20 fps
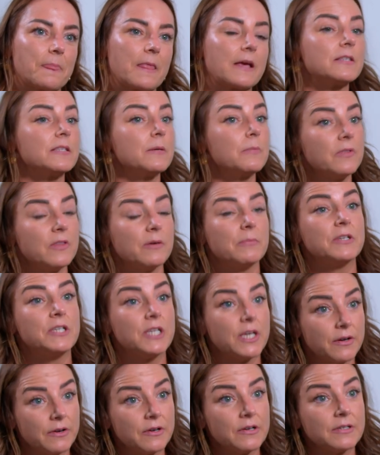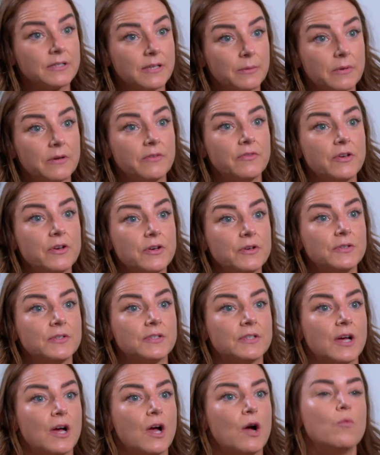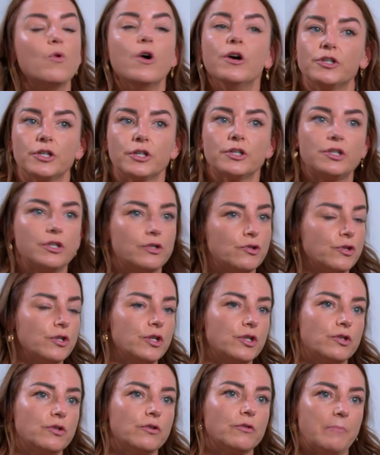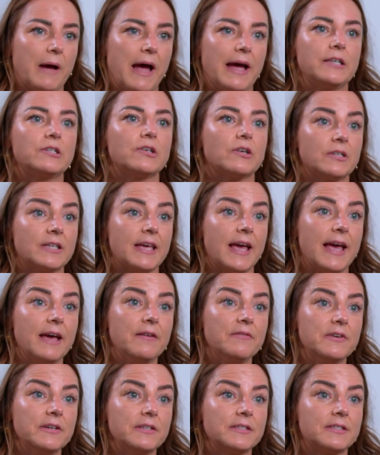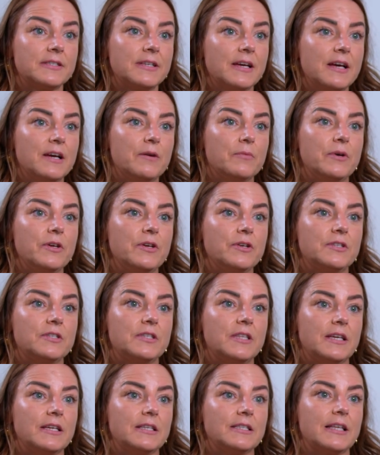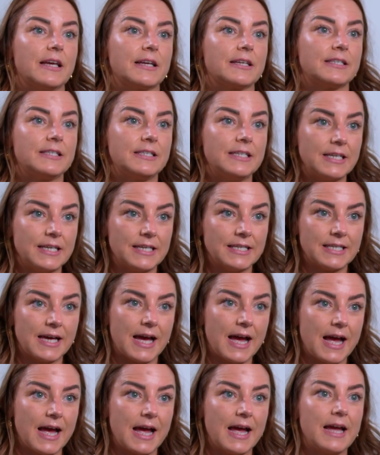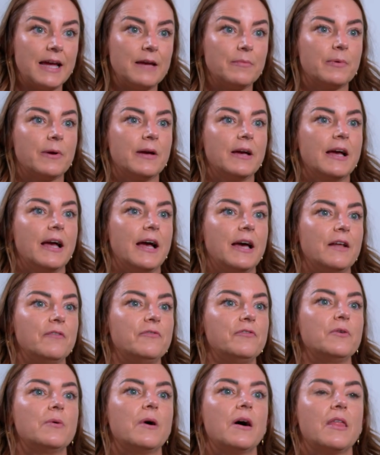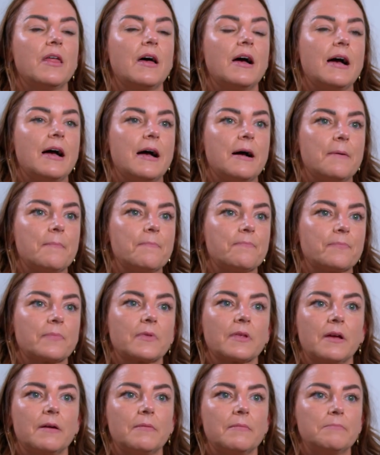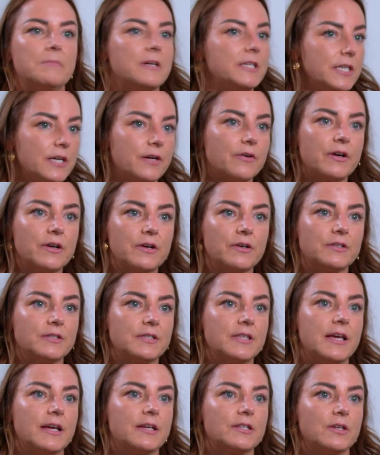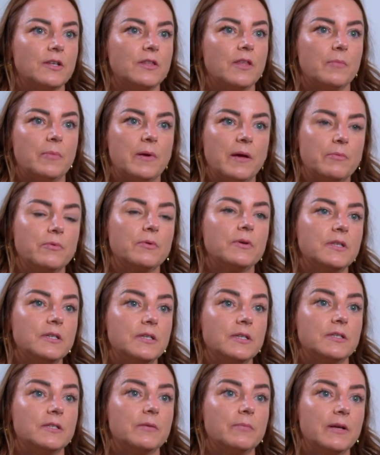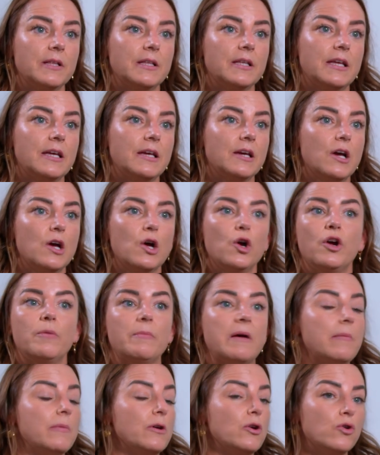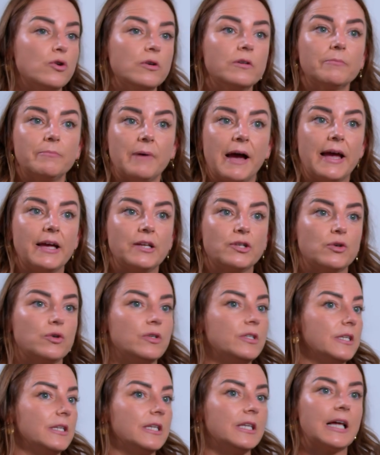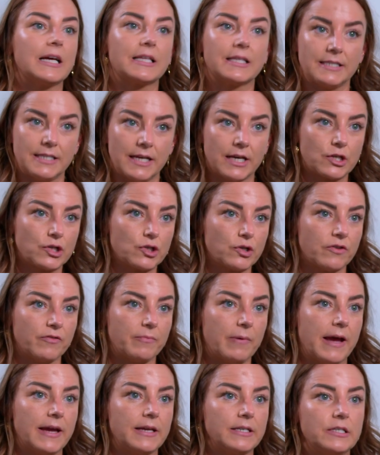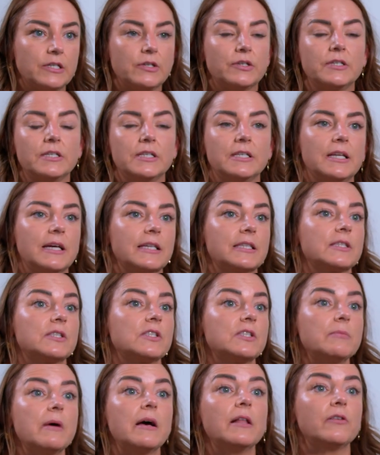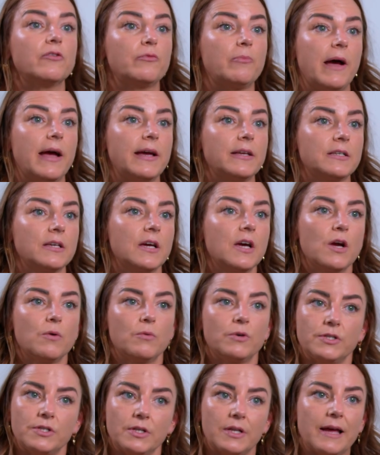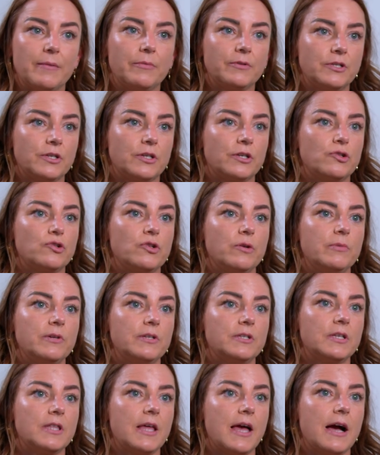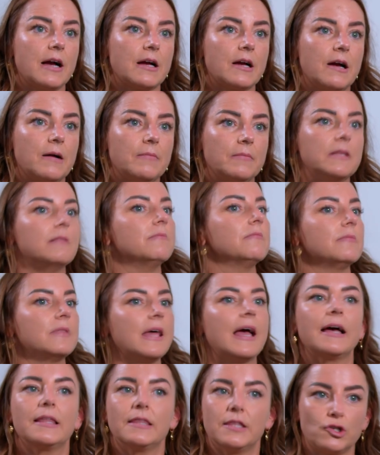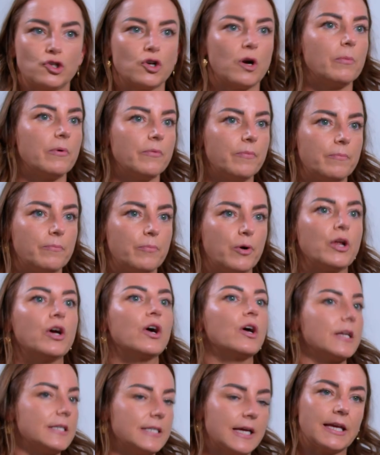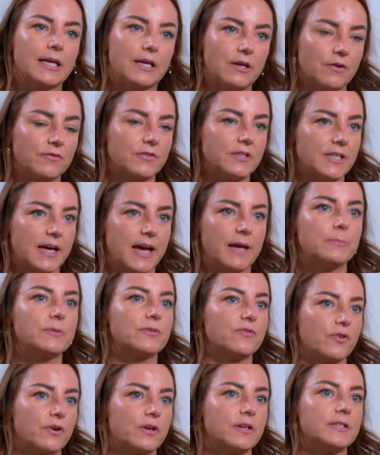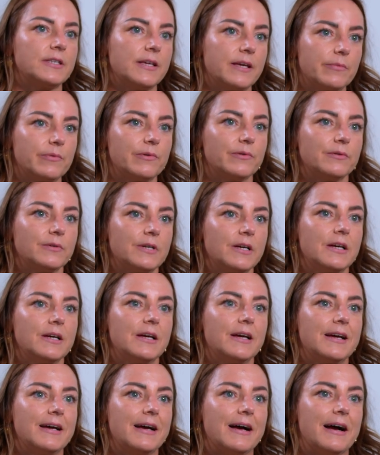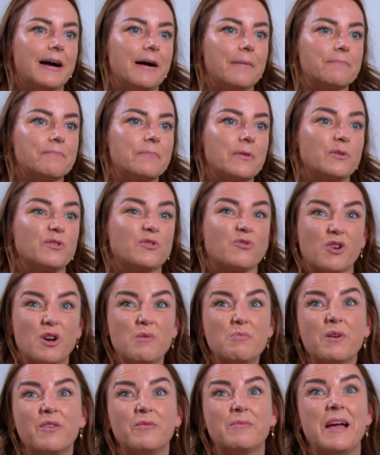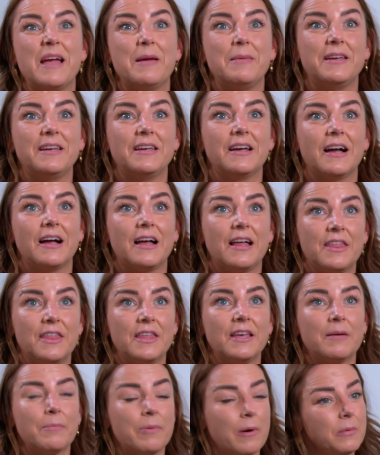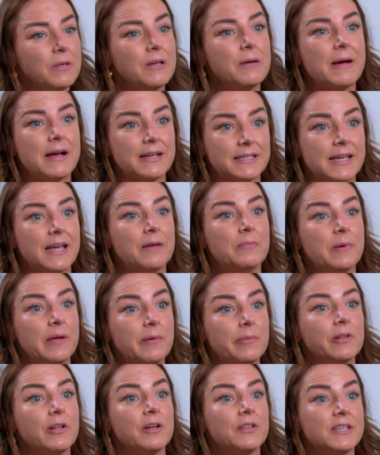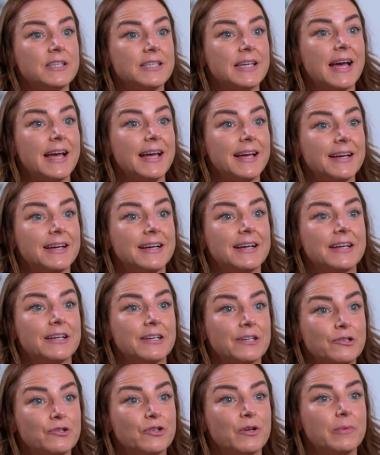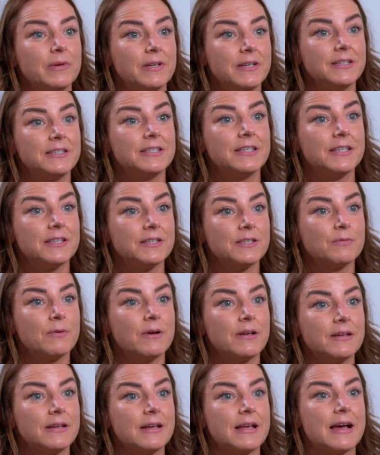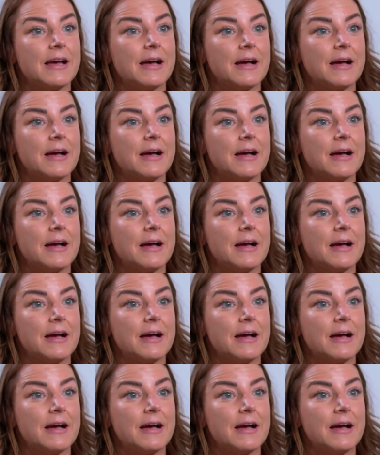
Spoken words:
Some of the materials that we've used weren't just your traditional paint on canvas. We used things like sticky tape and a few other materials there so that people with a disability who maybe couldn't paint or didn't like the texture of painting or didn't like the smell of paint were still able to contribute to the outcome, and they had the job of putting on and taking off the tapes, for example. This group of maybe, I think probably about 10 people on the day contributed to this one.